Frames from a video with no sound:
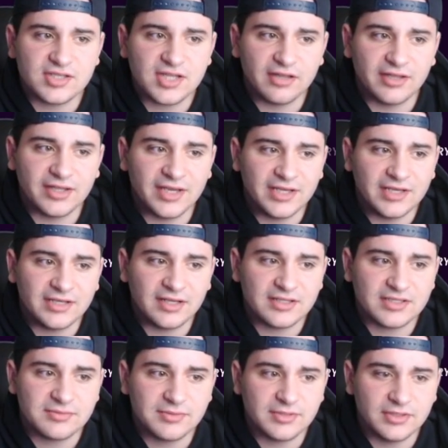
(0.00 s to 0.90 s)
He got like
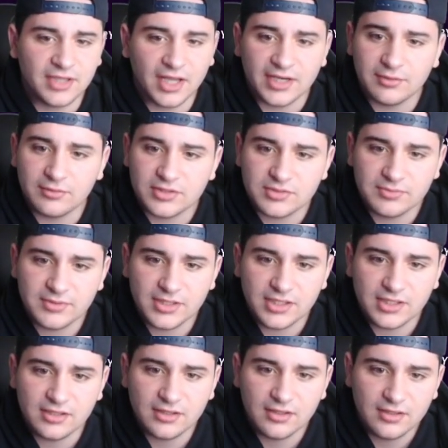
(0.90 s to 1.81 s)
89 speed, 91
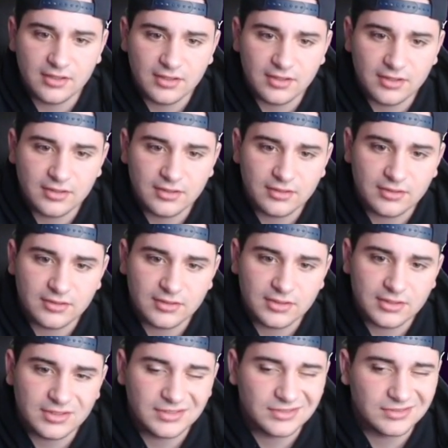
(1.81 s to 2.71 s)
speed.
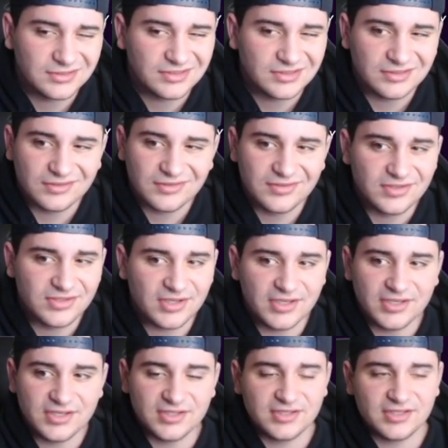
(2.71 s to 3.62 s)

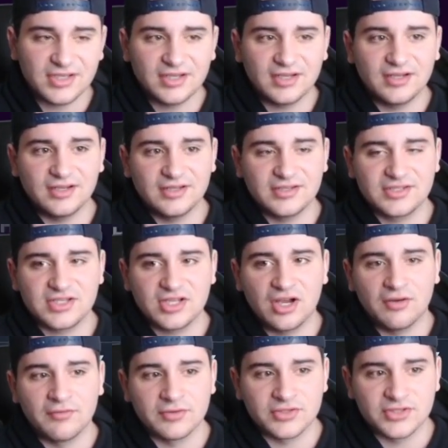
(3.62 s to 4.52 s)
His uh, his
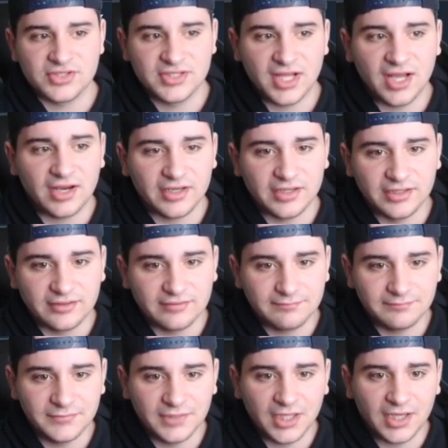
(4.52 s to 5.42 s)
coverage is not
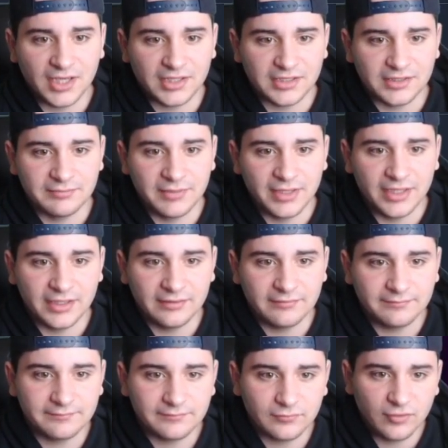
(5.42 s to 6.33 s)
it, not it,
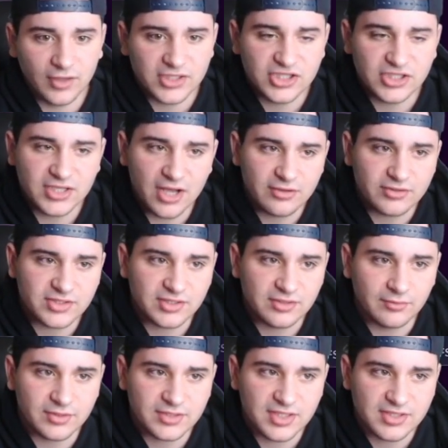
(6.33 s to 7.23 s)
man. Reggie
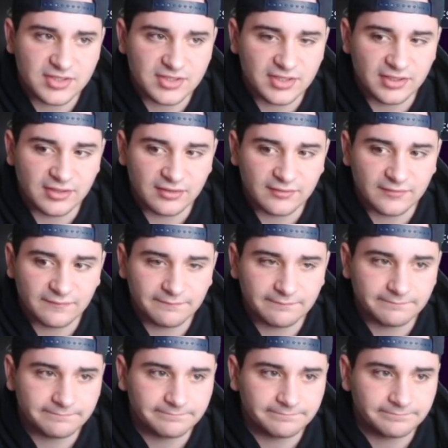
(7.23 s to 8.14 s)
Nelson, what's his thing?
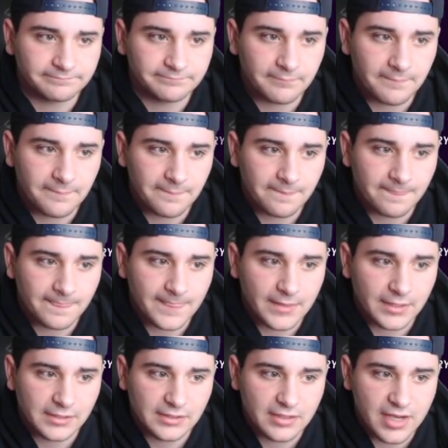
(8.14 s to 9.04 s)

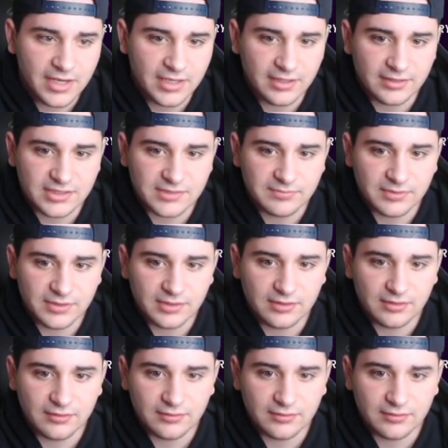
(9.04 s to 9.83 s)
89 speed.